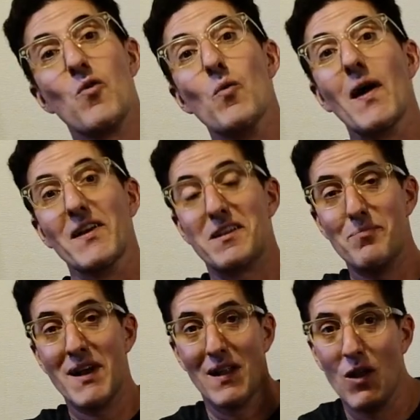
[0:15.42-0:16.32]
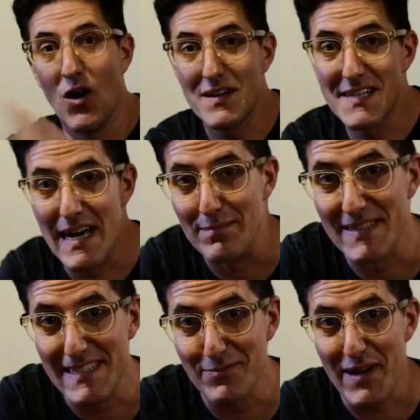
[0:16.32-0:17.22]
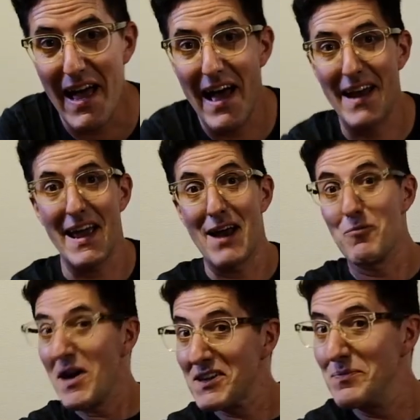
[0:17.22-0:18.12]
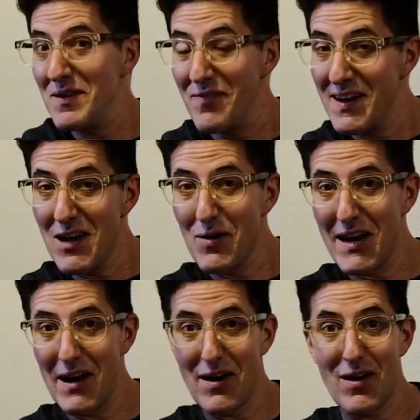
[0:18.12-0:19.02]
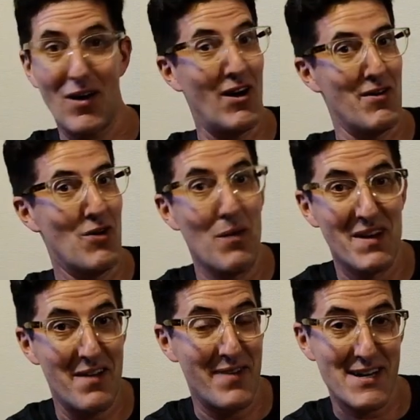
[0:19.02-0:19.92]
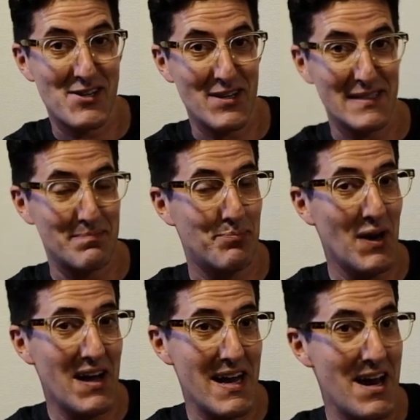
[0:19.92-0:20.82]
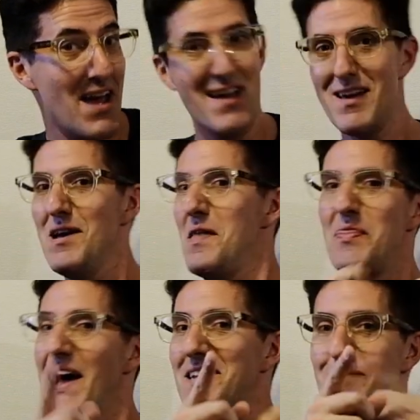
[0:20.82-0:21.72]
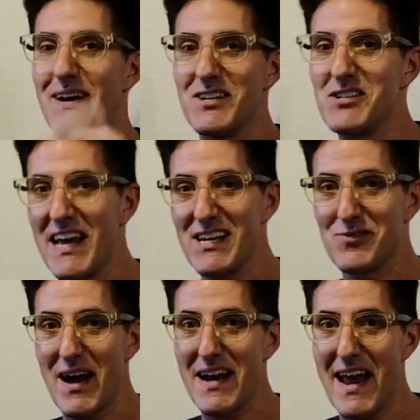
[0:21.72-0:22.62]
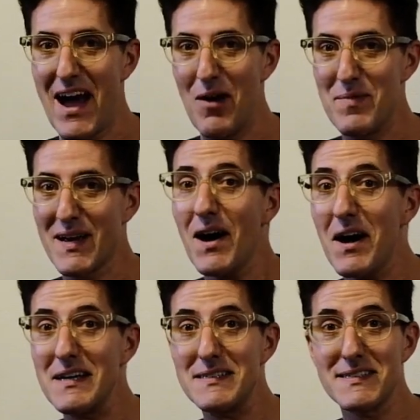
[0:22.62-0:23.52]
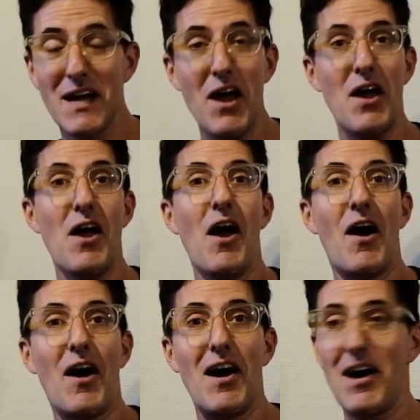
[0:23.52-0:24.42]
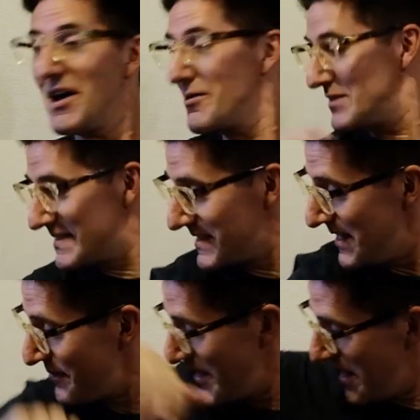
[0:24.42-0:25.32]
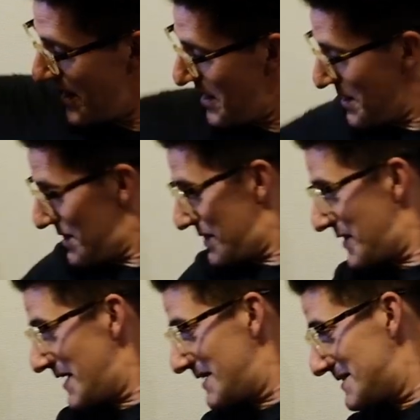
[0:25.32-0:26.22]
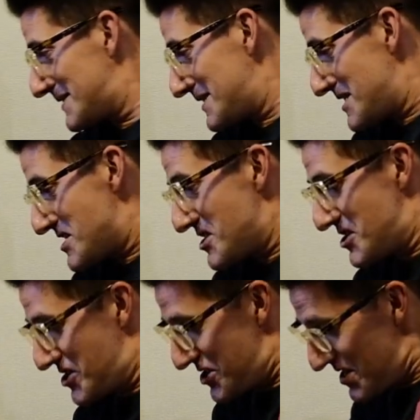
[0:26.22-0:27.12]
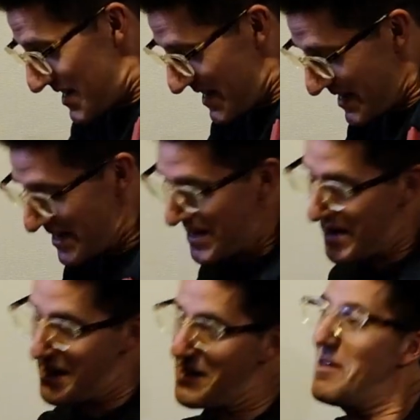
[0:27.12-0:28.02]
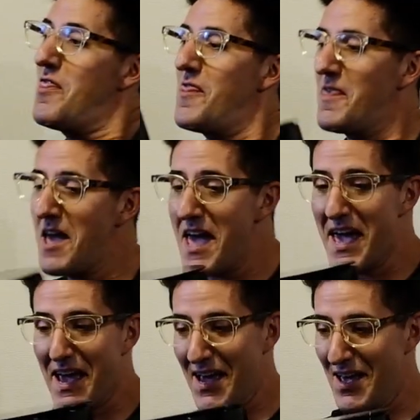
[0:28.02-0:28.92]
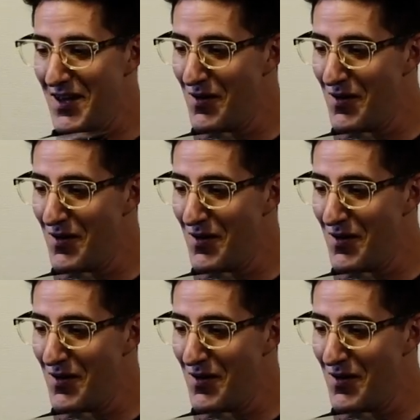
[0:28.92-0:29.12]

Well, it's been a long time since we had a recipe video here on Ramen Adventures, but that's about to change right now because I was given this giant thing.